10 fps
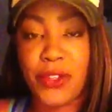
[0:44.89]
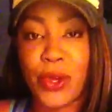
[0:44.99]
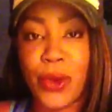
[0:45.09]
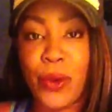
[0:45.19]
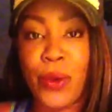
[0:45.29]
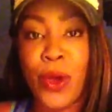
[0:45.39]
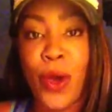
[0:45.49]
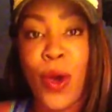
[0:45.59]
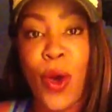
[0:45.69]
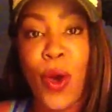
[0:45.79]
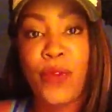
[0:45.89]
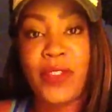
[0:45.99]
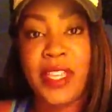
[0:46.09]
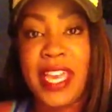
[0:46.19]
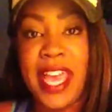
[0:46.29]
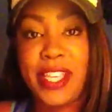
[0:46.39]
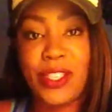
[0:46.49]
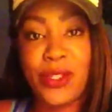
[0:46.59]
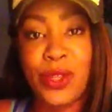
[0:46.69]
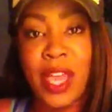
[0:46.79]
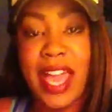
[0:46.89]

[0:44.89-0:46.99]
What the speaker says: So hopefully as